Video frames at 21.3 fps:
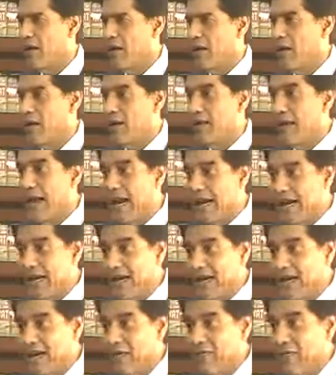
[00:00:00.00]
That
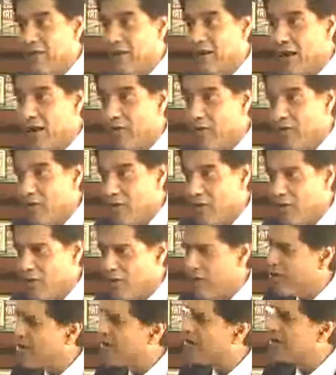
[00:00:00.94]
letter will come to you
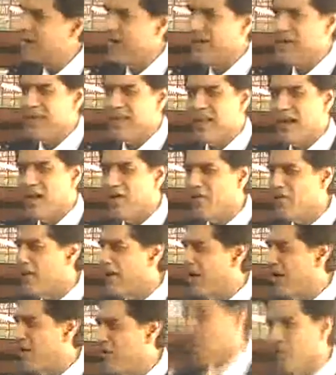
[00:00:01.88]
because see, now they
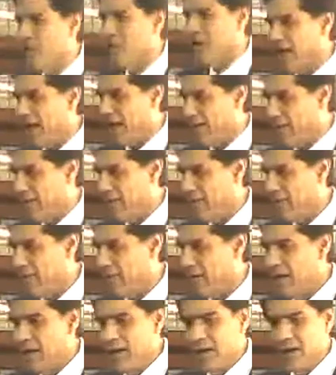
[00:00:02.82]
have no time.
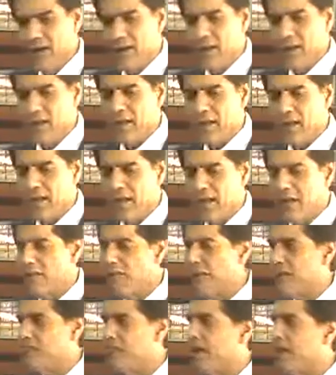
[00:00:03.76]
Till 31st
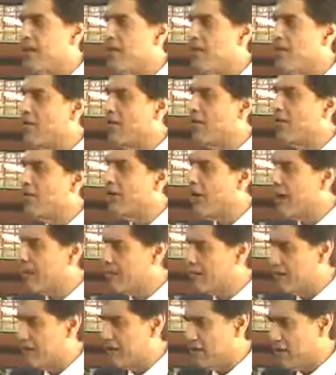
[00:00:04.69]
March they will have to
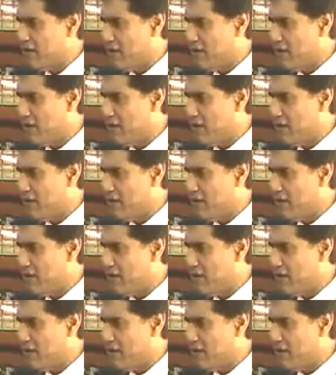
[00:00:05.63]
assess you.